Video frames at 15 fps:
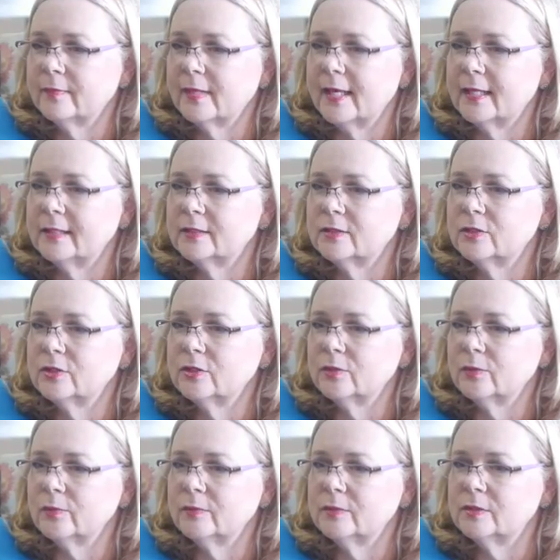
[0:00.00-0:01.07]
And
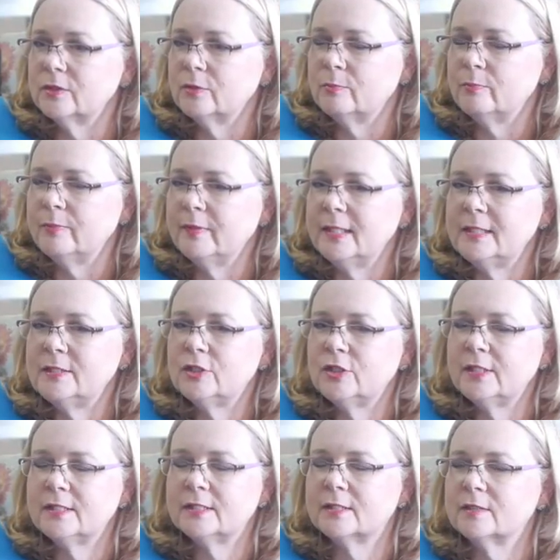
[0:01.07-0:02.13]
to be
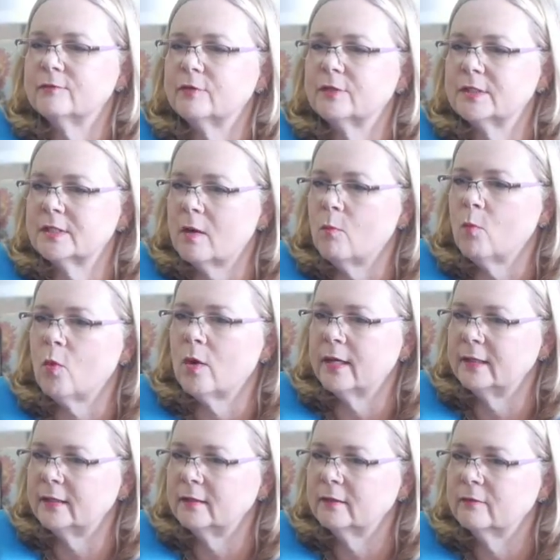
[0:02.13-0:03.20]
Jesus for someone
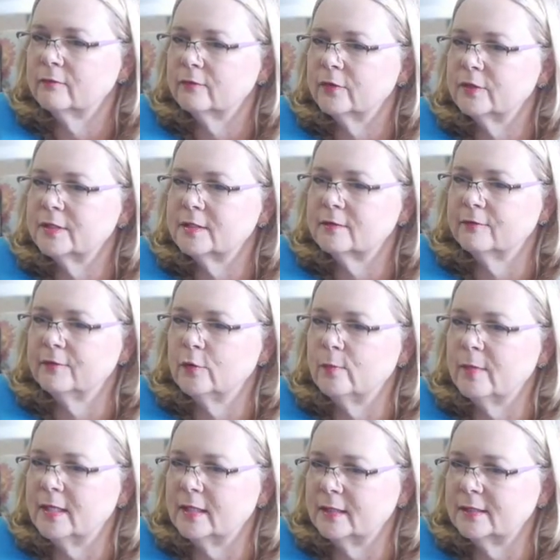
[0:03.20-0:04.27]
for just a few
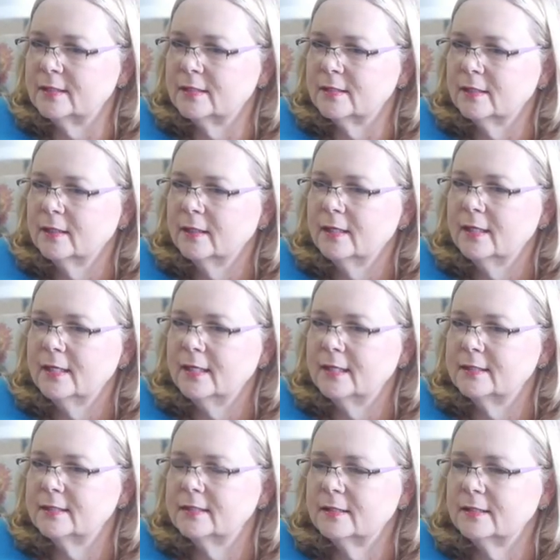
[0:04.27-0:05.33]
minutes
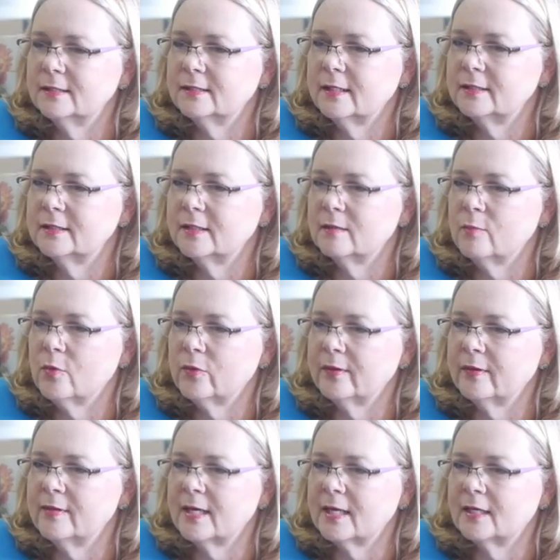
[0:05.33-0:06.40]
is such an important
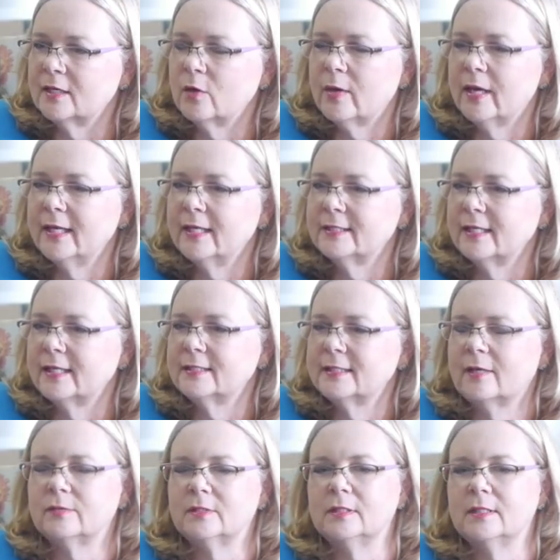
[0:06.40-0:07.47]
thing. And I guess that
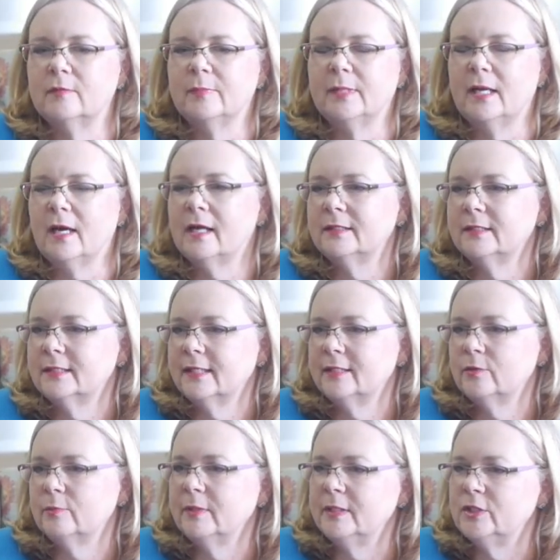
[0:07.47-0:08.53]
sounds a little bit odd to say,
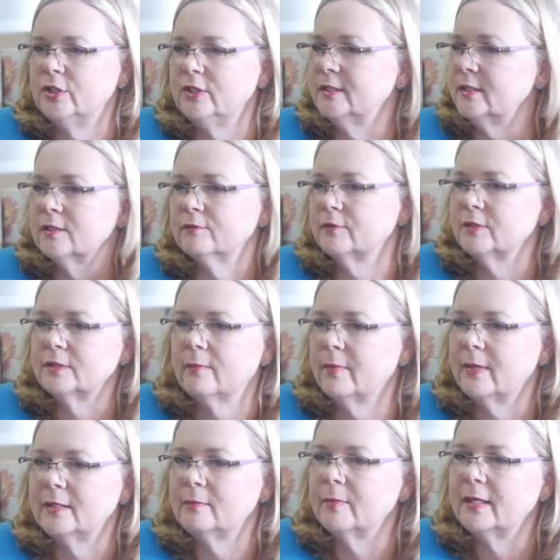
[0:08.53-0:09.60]
to be Jesus for
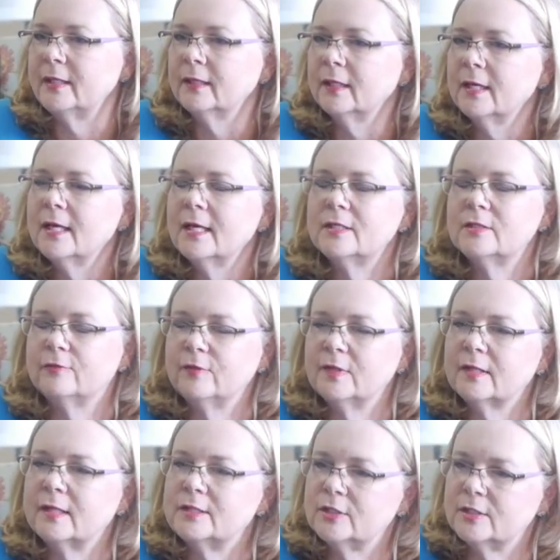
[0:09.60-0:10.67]
somebody, but to feel
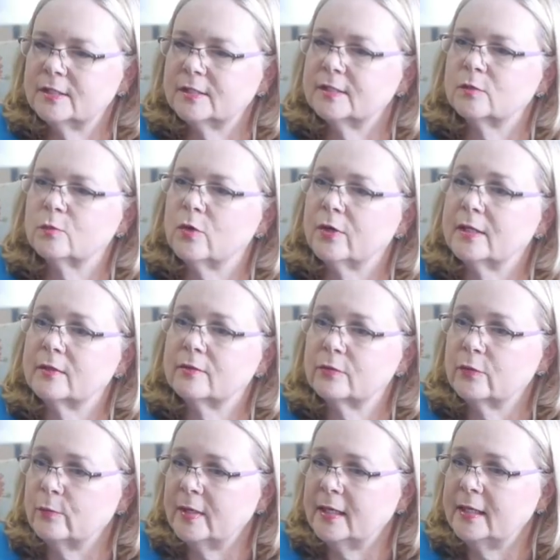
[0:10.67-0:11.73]
that Jesus is working through
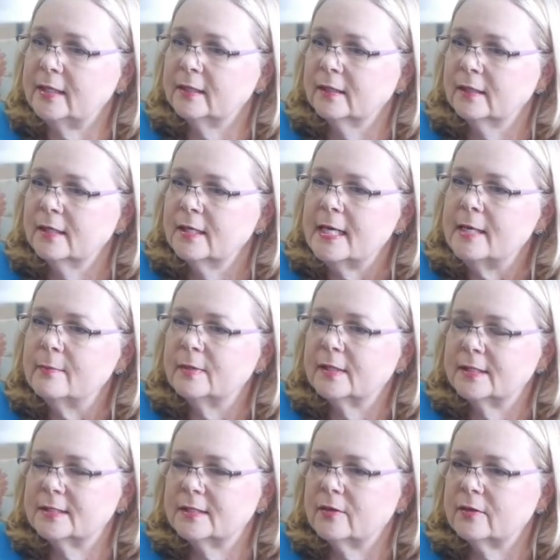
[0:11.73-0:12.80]
me,
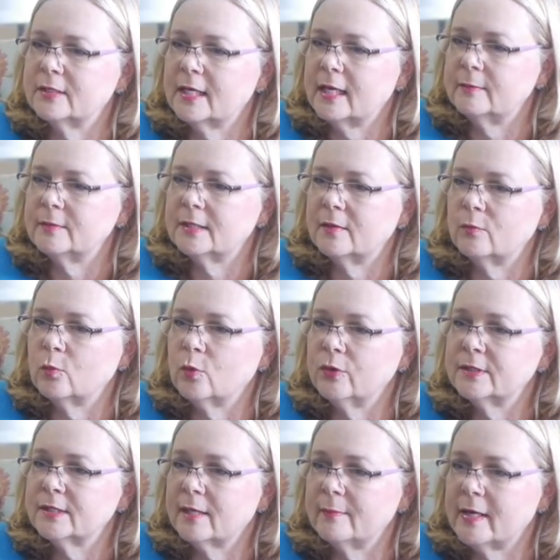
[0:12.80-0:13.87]
because there are times that
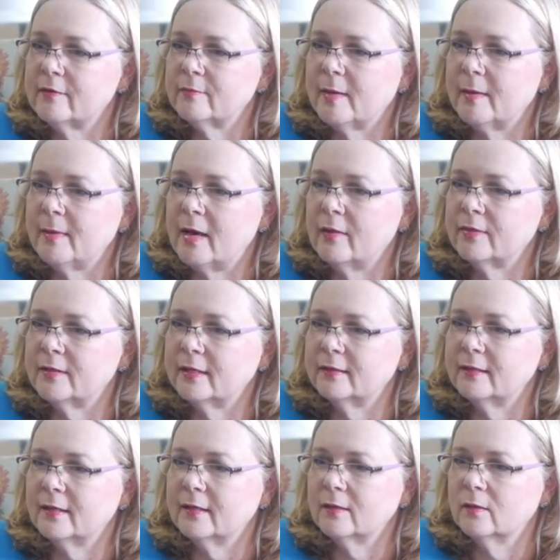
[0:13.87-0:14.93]
words come out of my mouth and I
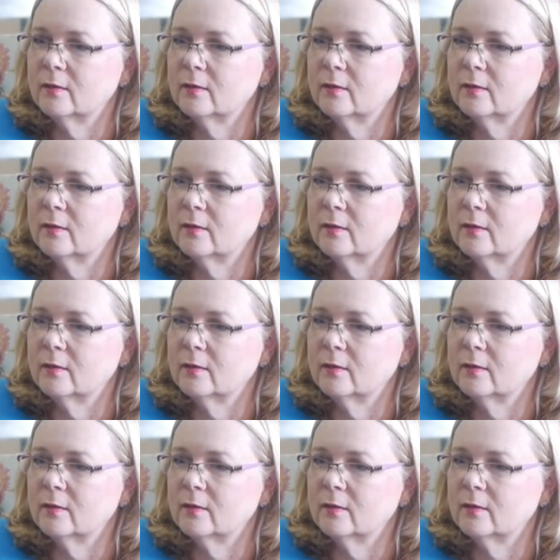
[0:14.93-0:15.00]
think,